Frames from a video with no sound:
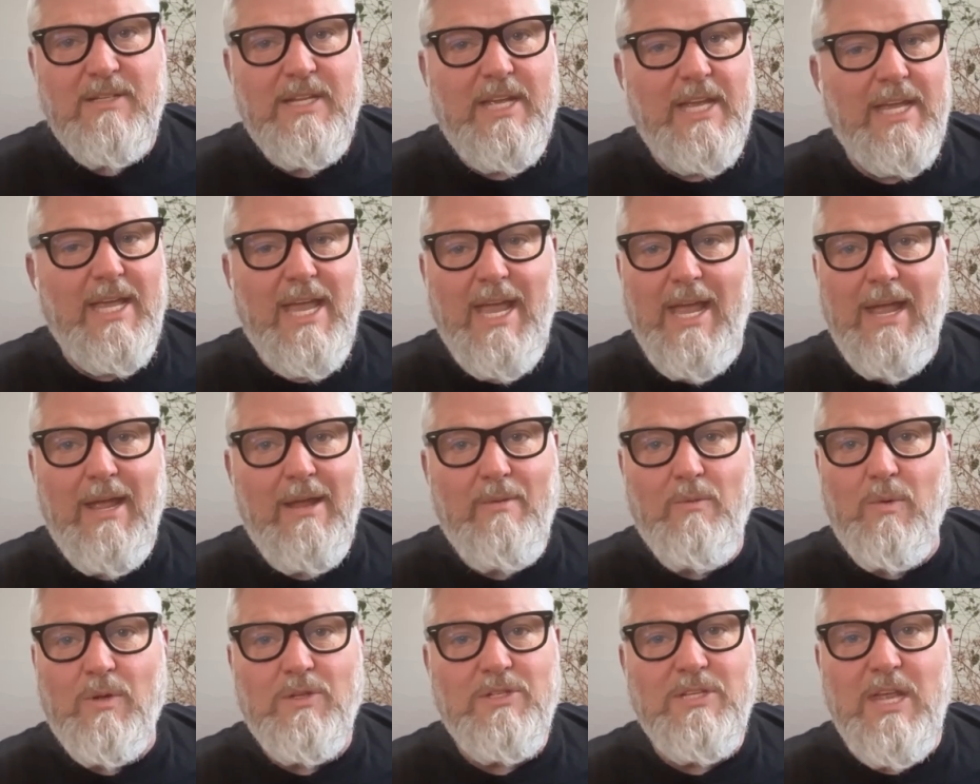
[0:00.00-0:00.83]
link. And
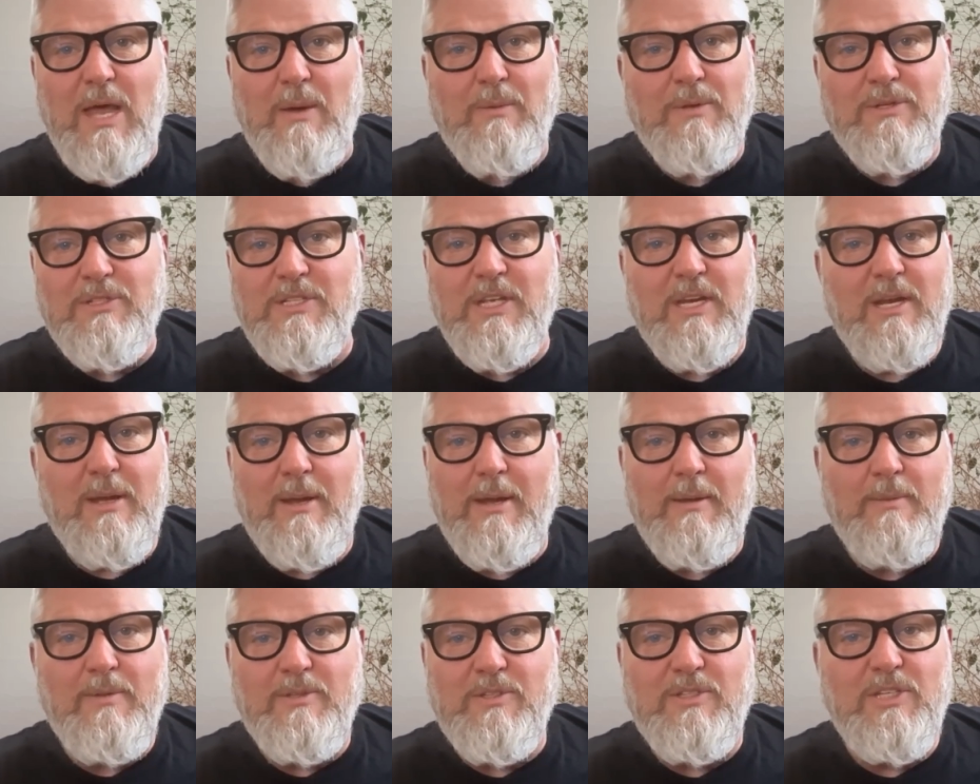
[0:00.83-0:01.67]
once that was set up,
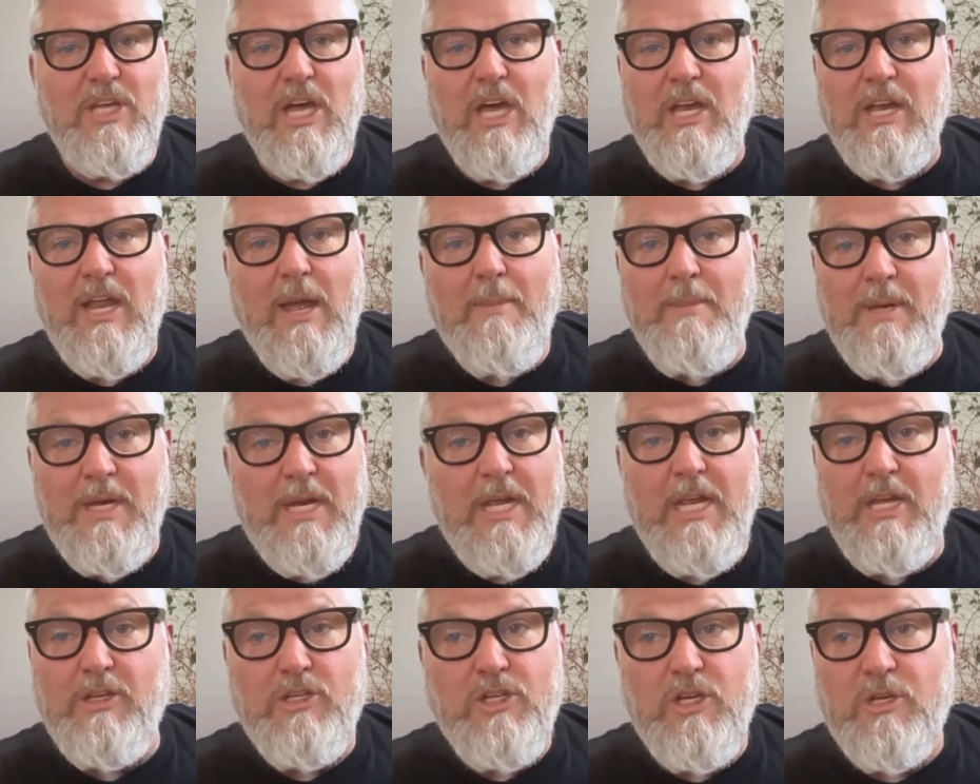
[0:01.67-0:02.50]
it was done. I mean,
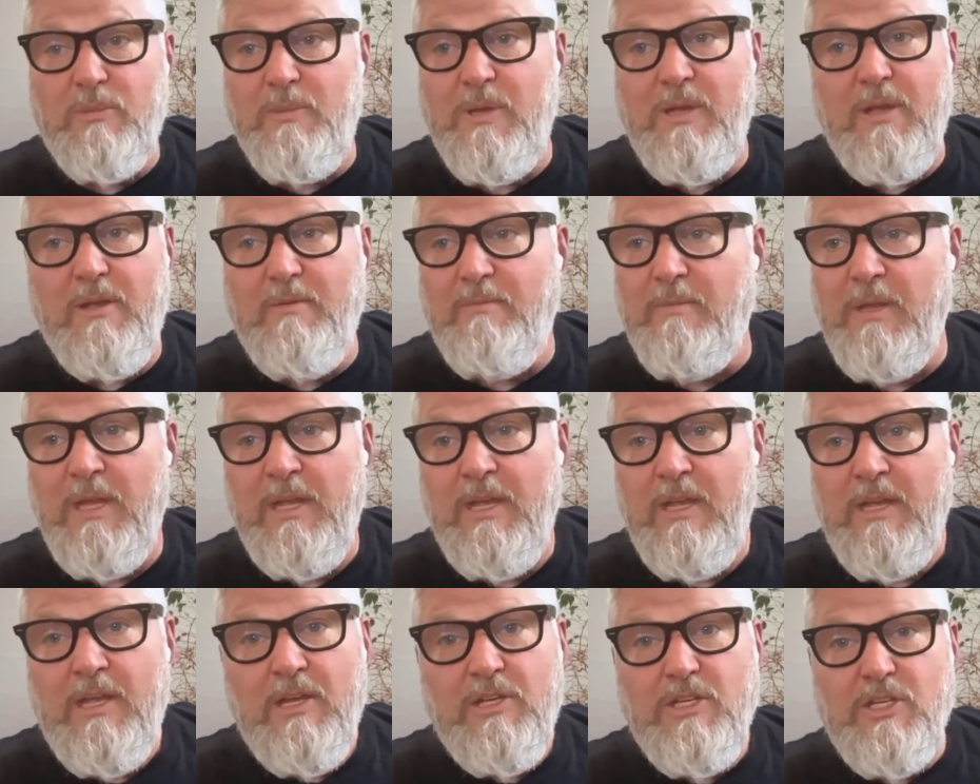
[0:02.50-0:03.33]
it took me
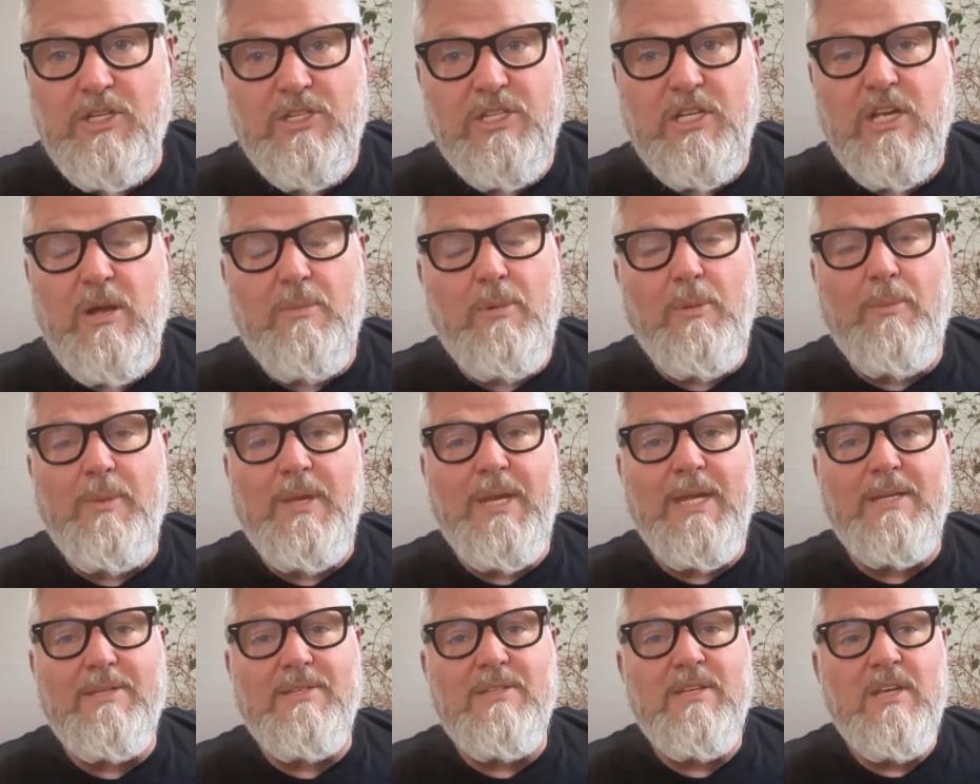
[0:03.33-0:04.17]
just a couple
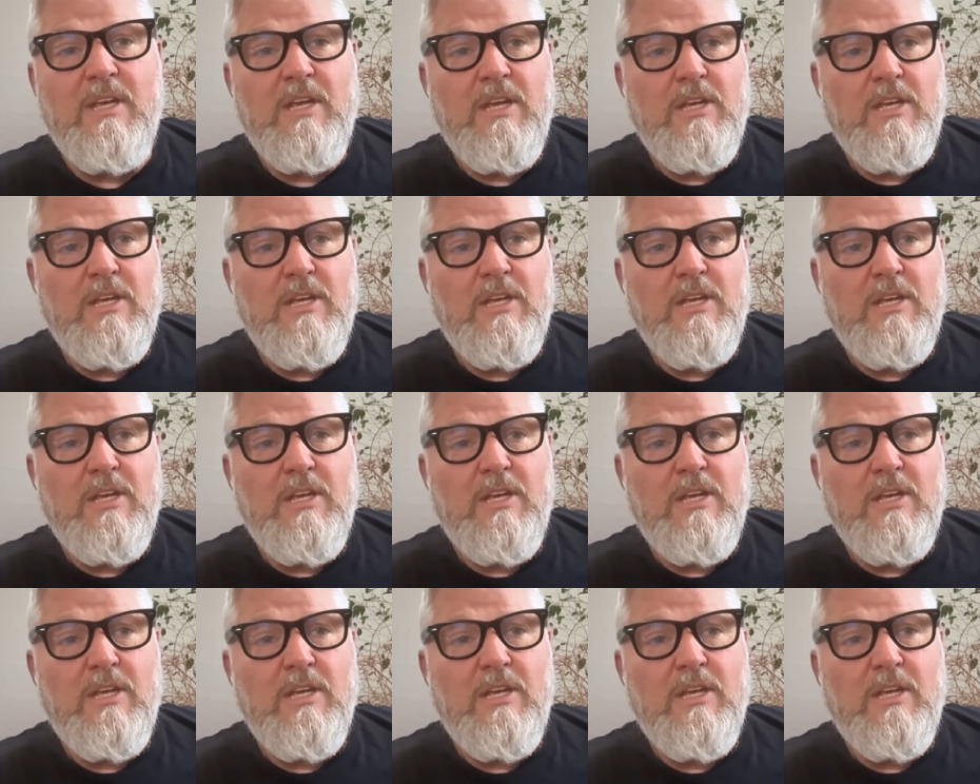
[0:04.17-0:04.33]
minutes.